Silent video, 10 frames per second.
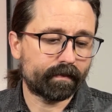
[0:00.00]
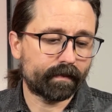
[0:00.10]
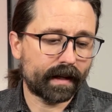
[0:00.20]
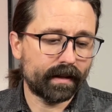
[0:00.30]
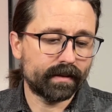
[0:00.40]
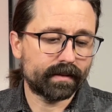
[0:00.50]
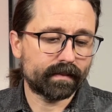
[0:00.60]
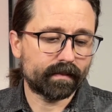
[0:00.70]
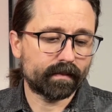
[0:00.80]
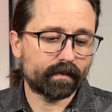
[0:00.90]
they used
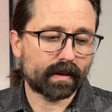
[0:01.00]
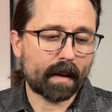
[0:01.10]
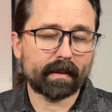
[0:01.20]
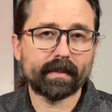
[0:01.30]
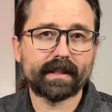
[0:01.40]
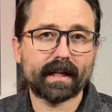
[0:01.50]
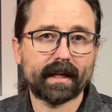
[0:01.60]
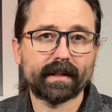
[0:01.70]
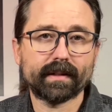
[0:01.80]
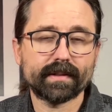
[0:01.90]
proper
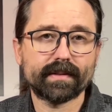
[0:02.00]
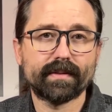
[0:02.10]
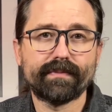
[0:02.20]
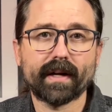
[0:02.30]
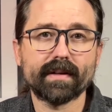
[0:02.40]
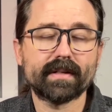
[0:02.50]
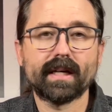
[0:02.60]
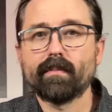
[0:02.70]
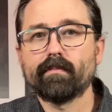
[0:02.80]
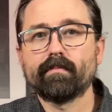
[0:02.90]
materials. Felts
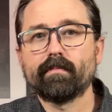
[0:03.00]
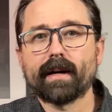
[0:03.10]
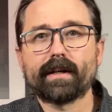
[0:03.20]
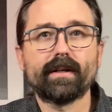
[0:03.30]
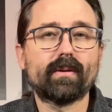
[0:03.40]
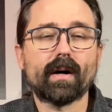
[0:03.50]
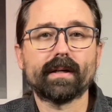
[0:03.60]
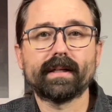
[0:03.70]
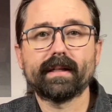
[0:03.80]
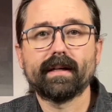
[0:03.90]
seem like good
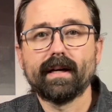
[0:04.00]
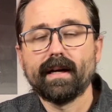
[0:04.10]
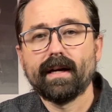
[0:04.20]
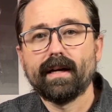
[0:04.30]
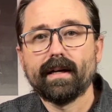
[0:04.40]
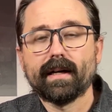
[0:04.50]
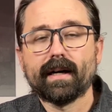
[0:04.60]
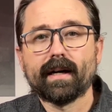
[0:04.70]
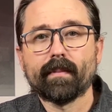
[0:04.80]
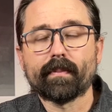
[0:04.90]
quality.
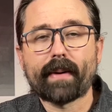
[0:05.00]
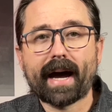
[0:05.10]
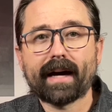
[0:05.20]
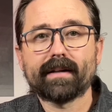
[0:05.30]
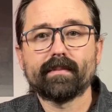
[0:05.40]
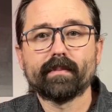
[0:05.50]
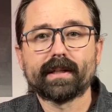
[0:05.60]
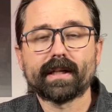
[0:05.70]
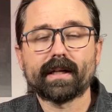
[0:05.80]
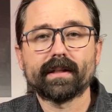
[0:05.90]
Pad
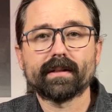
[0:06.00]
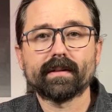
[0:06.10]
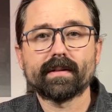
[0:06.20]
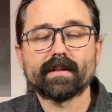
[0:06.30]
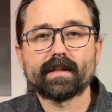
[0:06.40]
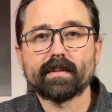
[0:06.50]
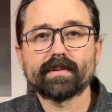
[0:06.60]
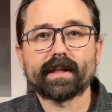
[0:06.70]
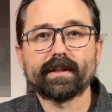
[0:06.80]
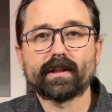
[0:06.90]
material seems
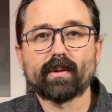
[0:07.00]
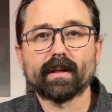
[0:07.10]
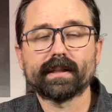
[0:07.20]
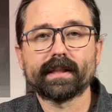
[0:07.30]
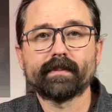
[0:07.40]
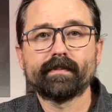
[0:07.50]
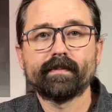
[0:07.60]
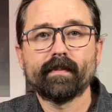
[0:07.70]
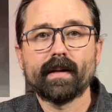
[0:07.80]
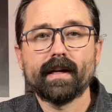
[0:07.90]
like good quality,
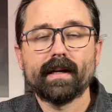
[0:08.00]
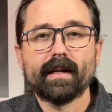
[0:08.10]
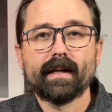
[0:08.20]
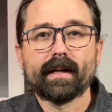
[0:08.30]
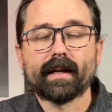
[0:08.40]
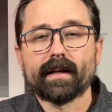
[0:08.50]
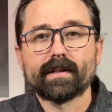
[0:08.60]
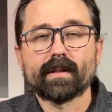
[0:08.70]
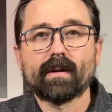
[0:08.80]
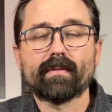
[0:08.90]

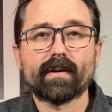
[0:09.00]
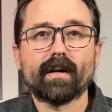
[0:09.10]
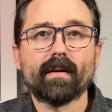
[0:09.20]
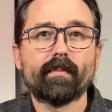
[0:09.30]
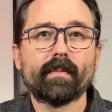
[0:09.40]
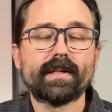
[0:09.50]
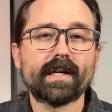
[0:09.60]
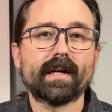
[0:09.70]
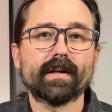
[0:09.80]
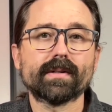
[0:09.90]
and so overall
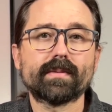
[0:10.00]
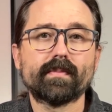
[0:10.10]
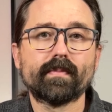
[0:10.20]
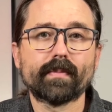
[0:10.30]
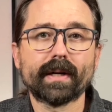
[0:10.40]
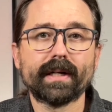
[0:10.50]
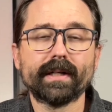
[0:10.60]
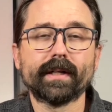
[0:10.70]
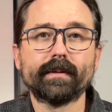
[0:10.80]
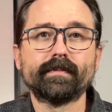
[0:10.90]
material's pretty
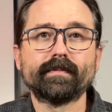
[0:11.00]
good.